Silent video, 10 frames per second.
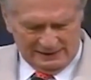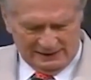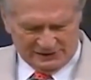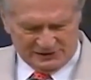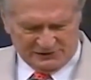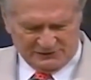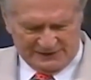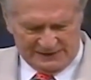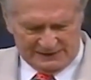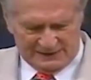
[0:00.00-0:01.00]
his
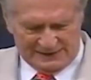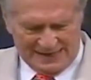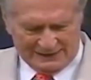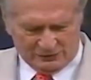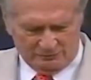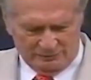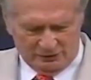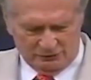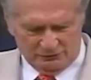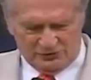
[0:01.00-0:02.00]
feet and ankle
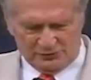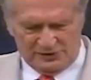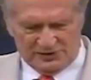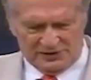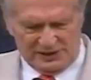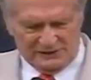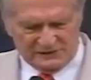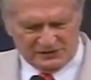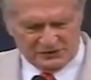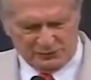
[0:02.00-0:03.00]
bones received
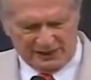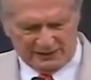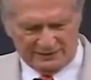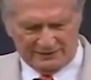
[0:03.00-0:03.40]
strength.